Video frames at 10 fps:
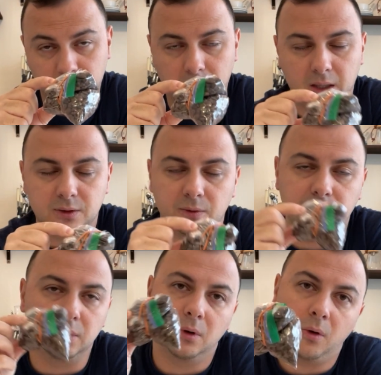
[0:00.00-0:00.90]
Okay, so if
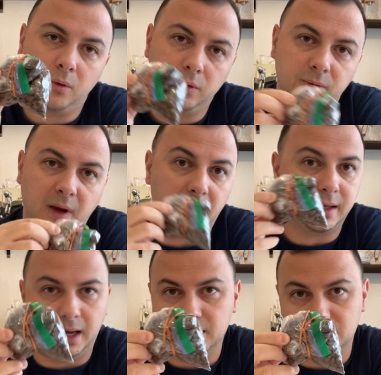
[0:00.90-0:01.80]
you know you've got
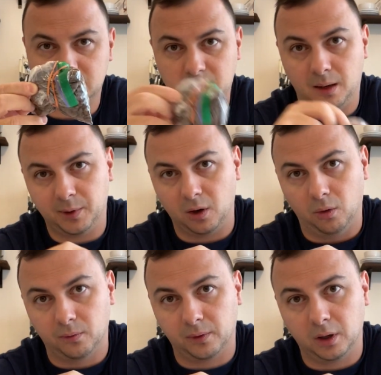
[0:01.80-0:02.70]
guests coming
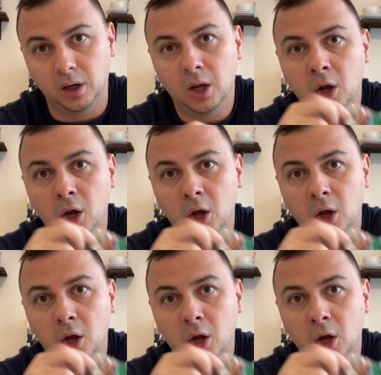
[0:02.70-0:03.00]
over